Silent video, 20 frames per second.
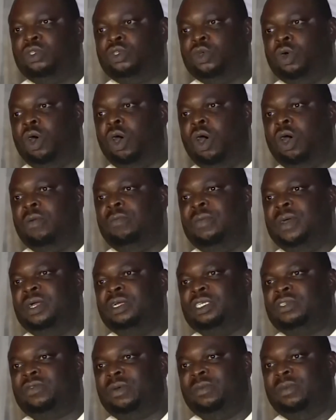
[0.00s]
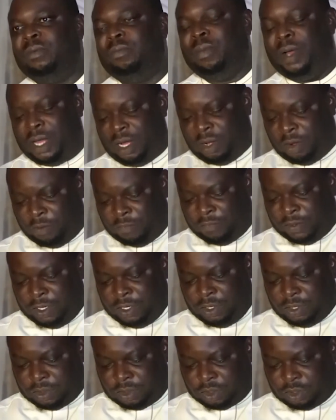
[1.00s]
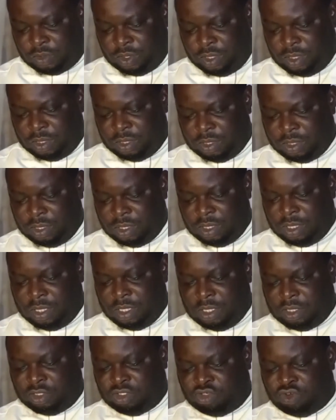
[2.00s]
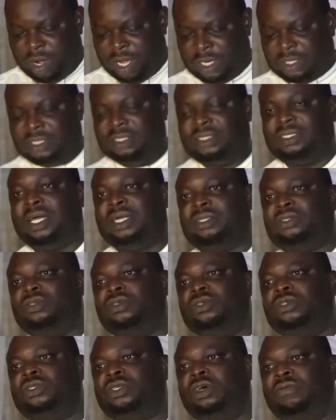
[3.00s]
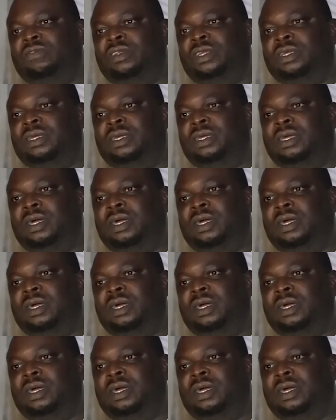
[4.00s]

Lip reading: to all mails from the Bank of Industry, track the status of the